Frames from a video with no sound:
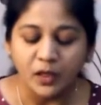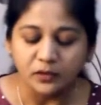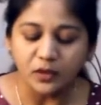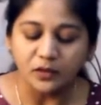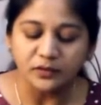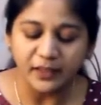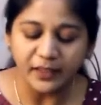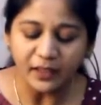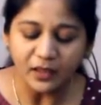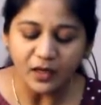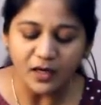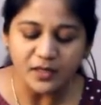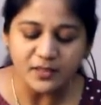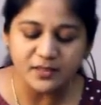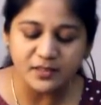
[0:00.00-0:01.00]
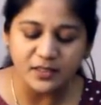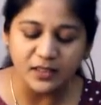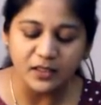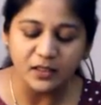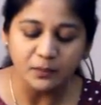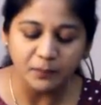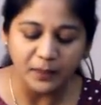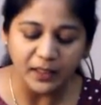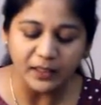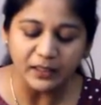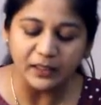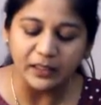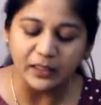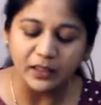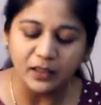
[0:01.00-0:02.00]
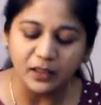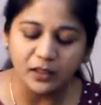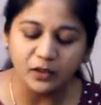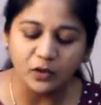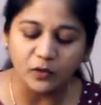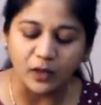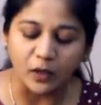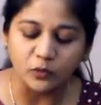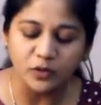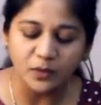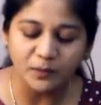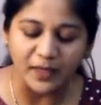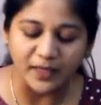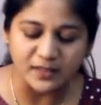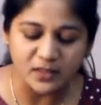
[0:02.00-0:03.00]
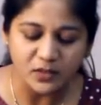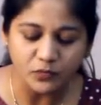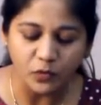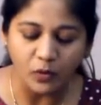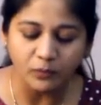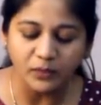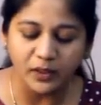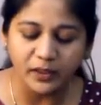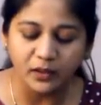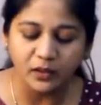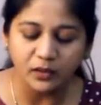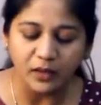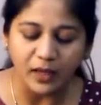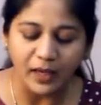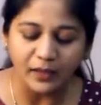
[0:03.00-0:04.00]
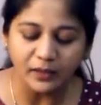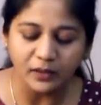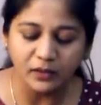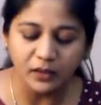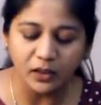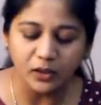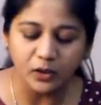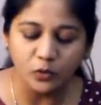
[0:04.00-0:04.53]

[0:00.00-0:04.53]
Now they are seen mainly in your outer plexiform layer and inner